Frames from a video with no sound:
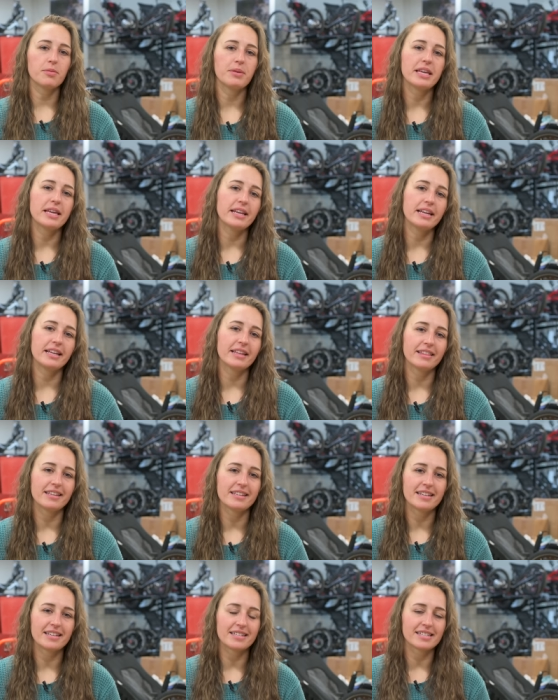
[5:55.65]
the beginning,
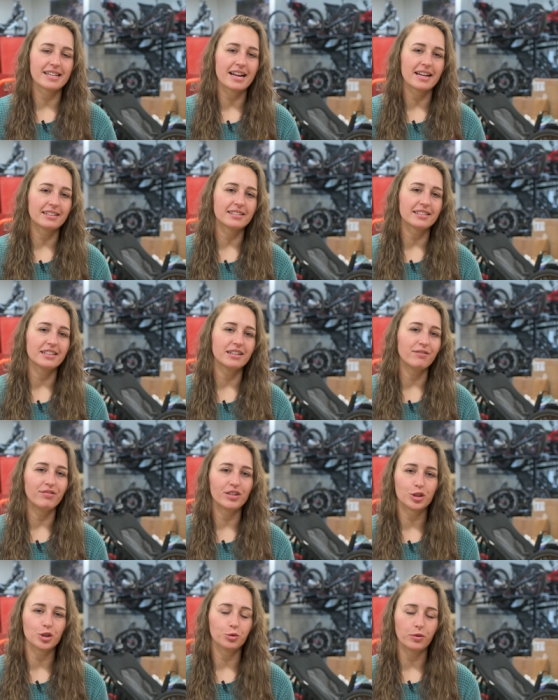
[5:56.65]
this is not an
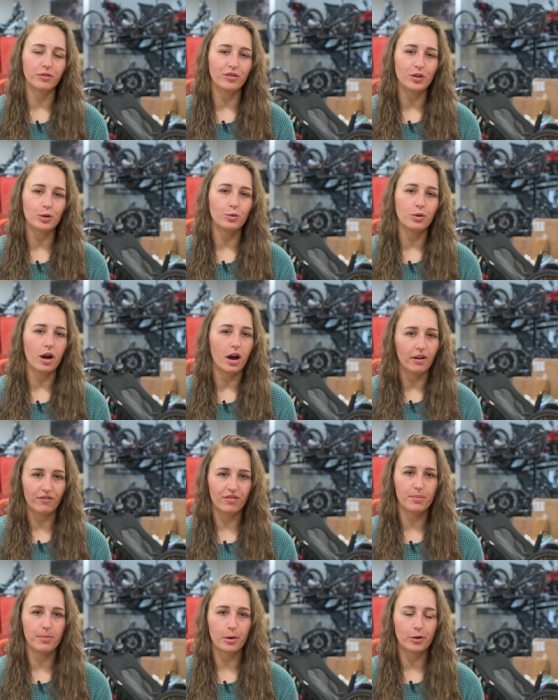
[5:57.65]
official review of
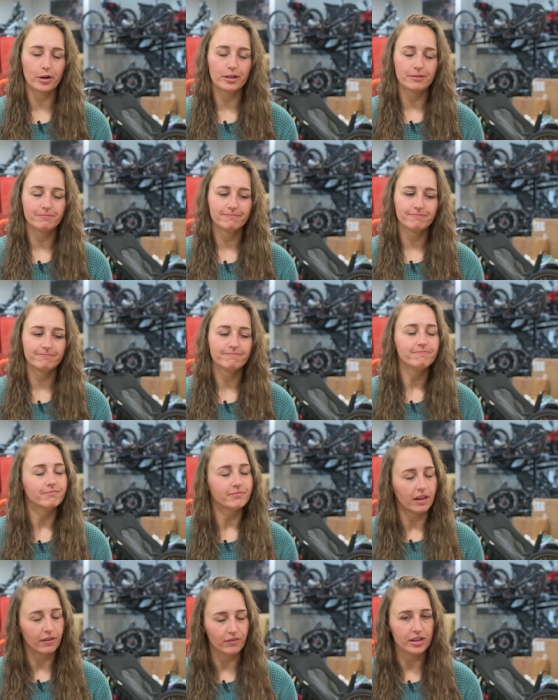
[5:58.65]
the motor.
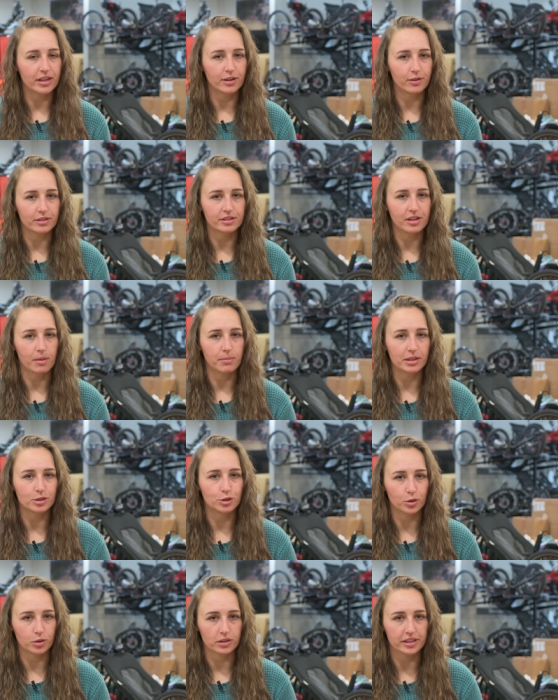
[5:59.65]
That video is coming
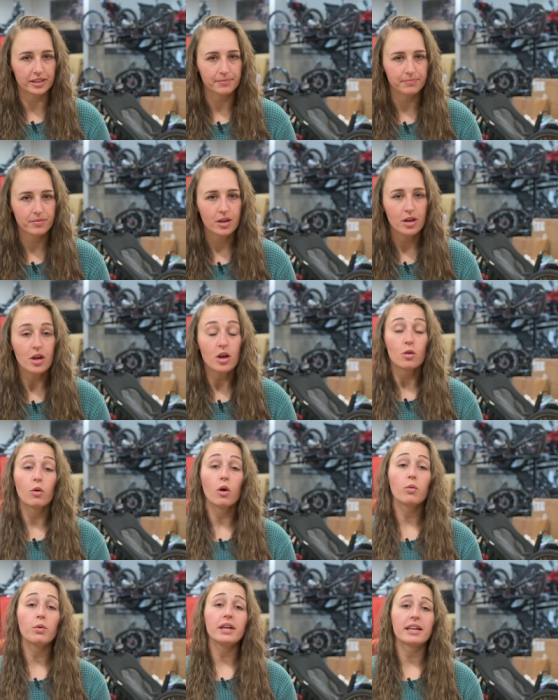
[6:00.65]
shortly.
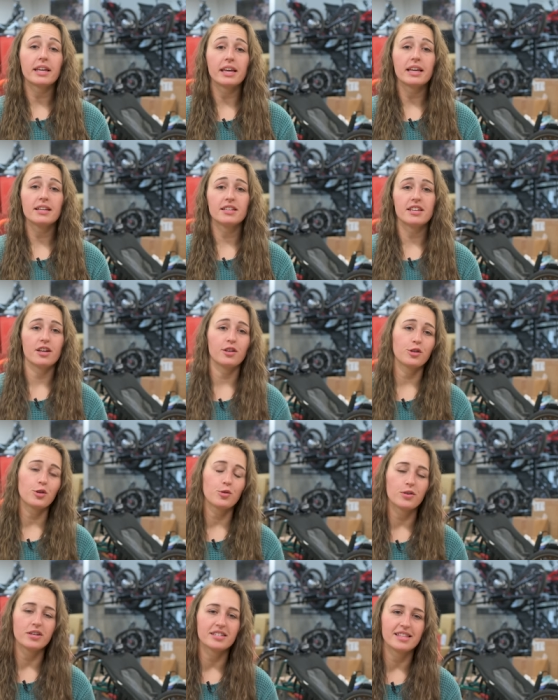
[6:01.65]
What we can tell
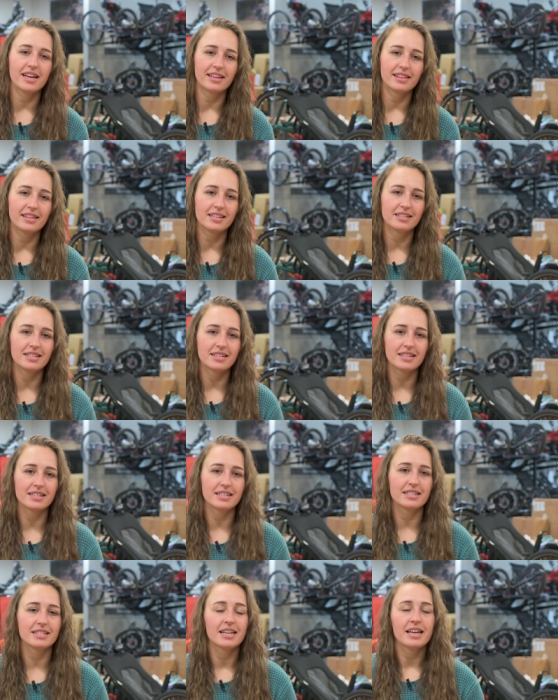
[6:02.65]
you is that this
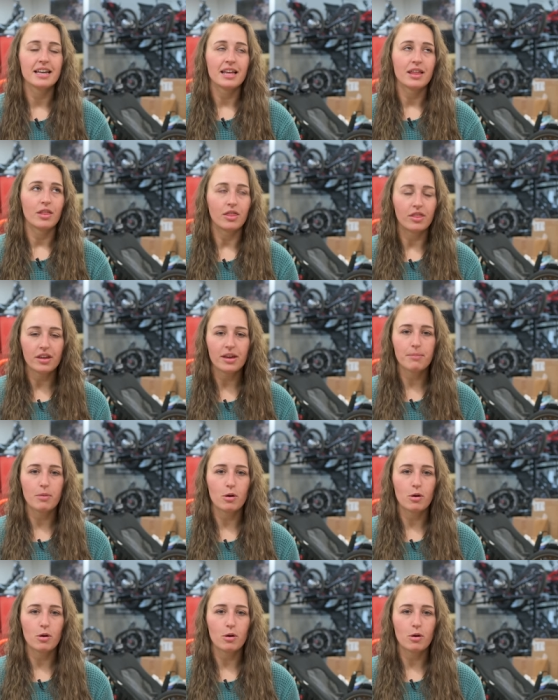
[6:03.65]
is the